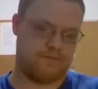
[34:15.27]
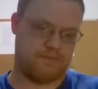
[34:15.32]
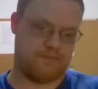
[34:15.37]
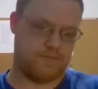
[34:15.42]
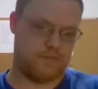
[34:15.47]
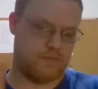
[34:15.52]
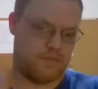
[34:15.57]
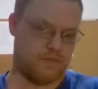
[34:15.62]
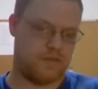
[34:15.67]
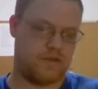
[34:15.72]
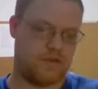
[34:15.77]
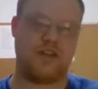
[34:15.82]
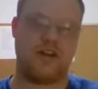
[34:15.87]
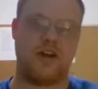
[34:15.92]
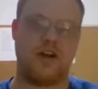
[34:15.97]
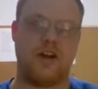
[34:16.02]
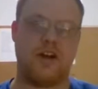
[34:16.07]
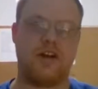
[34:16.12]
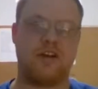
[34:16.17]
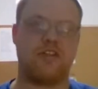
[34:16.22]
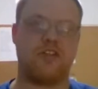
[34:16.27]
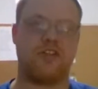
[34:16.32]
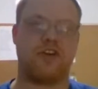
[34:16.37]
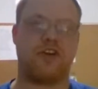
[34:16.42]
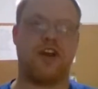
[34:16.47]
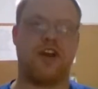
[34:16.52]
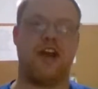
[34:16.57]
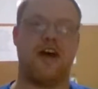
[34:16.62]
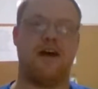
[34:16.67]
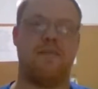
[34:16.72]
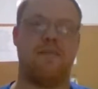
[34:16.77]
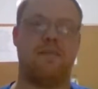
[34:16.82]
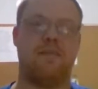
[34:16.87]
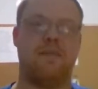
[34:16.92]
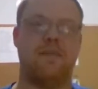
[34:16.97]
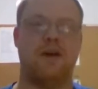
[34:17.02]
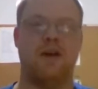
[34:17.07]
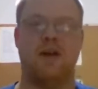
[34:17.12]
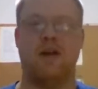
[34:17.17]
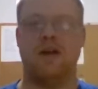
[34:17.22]
steering trim,
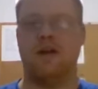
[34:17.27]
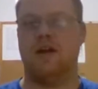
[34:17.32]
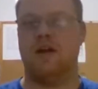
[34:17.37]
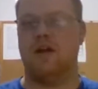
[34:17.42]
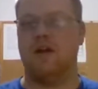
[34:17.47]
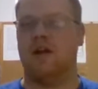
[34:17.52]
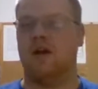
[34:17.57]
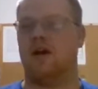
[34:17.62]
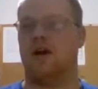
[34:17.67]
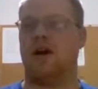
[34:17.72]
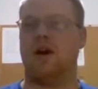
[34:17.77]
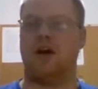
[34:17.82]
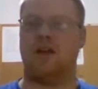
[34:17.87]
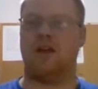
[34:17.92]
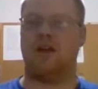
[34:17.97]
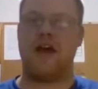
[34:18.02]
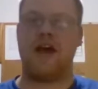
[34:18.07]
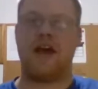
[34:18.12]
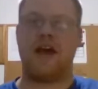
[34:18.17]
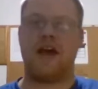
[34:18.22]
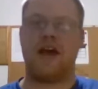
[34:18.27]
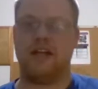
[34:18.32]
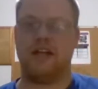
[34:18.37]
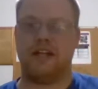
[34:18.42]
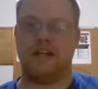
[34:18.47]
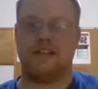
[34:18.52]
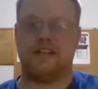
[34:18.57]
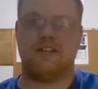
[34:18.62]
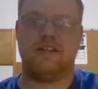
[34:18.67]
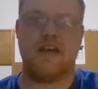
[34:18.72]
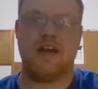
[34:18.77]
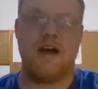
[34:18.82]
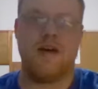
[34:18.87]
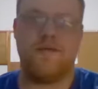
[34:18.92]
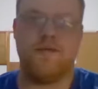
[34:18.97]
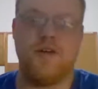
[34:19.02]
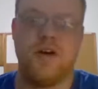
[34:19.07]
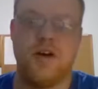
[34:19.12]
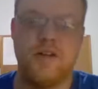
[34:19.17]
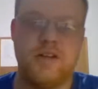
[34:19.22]
all that good stuff
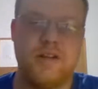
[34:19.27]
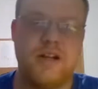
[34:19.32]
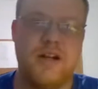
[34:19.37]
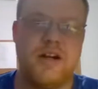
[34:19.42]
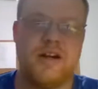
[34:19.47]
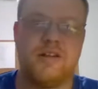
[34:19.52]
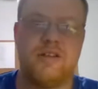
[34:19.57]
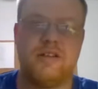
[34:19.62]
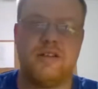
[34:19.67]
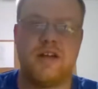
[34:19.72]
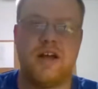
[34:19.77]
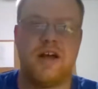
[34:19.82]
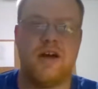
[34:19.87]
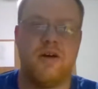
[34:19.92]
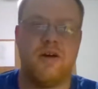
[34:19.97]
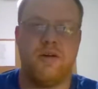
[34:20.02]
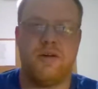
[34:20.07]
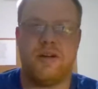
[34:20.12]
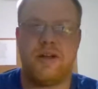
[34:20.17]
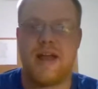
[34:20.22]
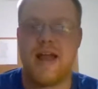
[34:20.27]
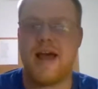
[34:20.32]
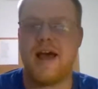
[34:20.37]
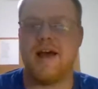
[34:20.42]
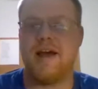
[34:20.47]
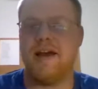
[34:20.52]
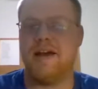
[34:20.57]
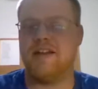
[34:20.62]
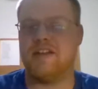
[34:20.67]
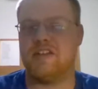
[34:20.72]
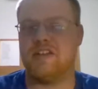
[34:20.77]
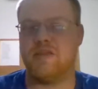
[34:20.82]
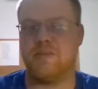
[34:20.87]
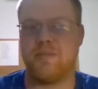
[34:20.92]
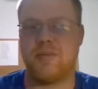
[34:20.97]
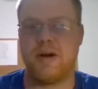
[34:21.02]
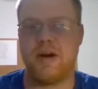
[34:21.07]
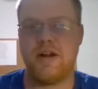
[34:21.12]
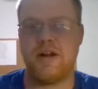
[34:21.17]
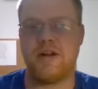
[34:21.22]
on there. So yeah, it's
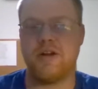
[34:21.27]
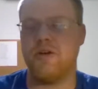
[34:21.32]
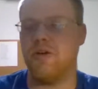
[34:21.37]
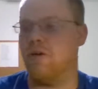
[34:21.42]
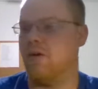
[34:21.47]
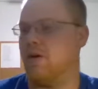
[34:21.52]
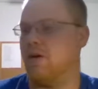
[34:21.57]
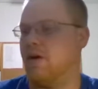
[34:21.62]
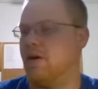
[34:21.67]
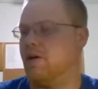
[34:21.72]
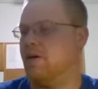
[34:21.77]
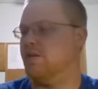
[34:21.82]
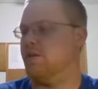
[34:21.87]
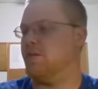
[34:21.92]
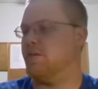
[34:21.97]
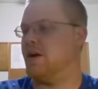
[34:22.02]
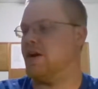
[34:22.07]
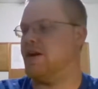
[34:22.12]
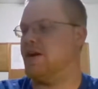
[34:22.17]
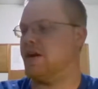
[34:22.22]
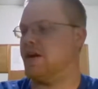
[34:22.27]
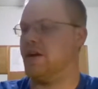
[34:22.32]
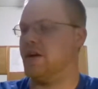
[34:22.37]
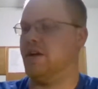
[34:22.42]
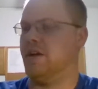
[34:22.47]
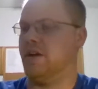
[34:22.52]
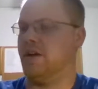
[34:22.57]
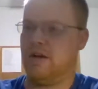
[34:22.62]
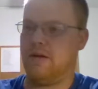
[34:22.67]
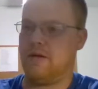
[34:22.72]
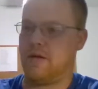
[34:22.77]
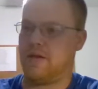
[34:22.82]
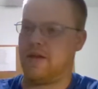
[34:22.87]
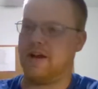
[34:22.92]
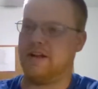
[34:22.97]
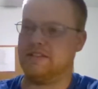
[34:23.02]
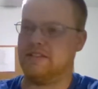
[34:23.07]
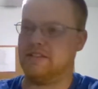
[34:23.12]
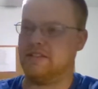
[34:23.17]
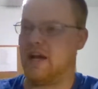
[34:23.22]
pretty cool what you can do with that
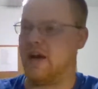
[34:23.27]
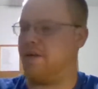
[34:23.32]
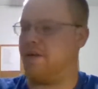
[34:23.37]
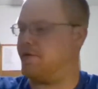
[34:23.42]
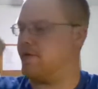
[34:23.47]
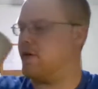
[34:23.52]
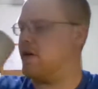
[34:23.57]
stuff.